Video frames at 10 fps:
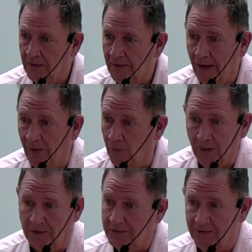Yeah,
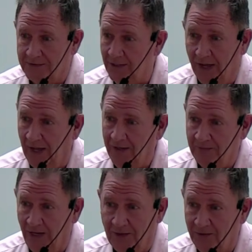okay. See,
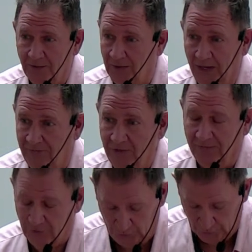I've
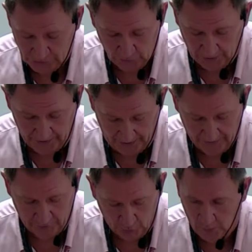never used one and
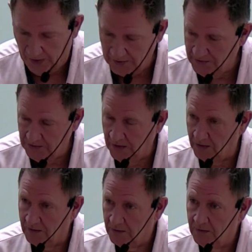have no idea,
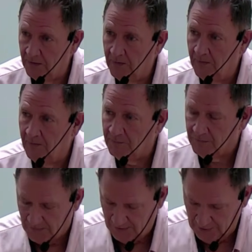
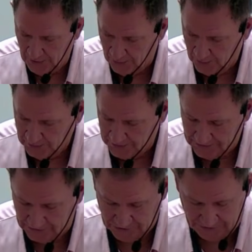you know, because
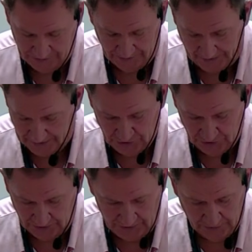it just
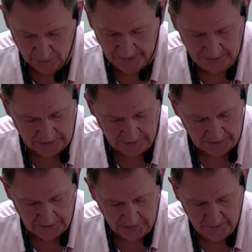logically don't make
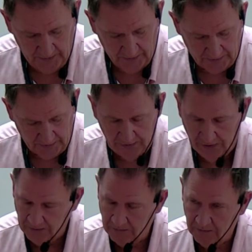sense to me, but
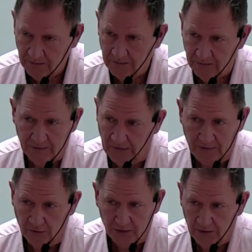yet I
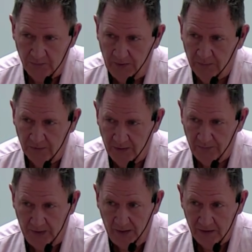talk to people that
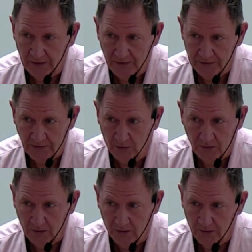bake and they say, oh
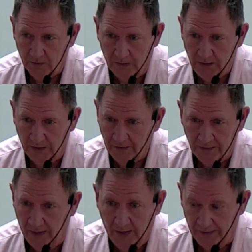no, I like
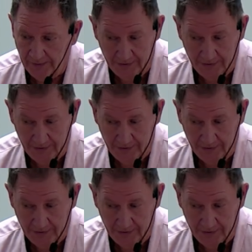that.